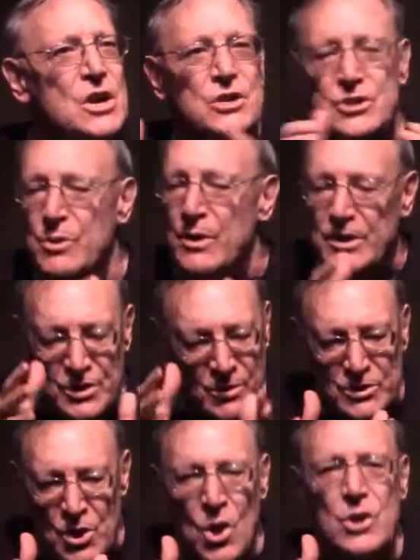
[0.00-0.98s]
So
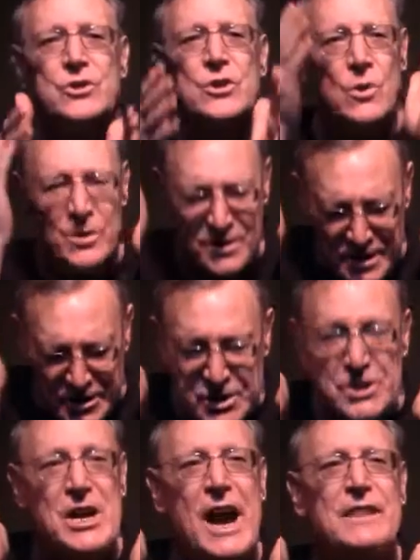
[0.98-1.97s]
as long as you're going, this
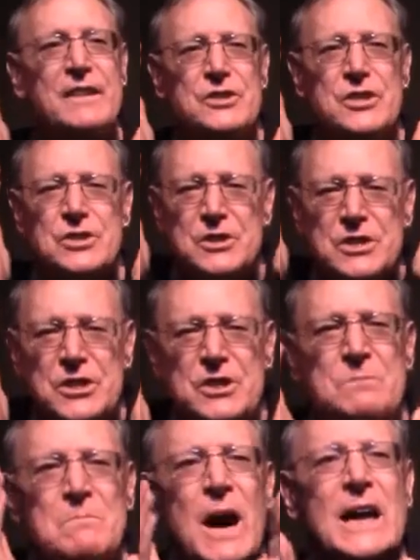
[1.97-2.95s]

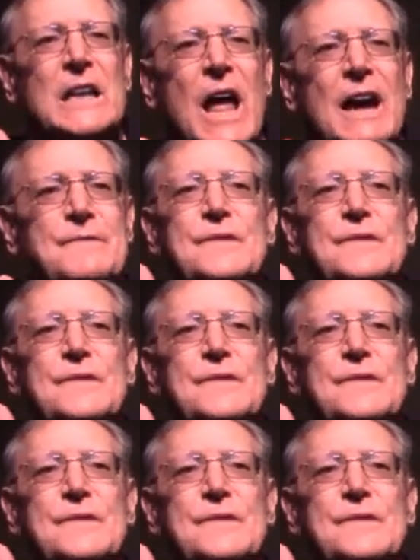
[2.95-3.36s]
is my life,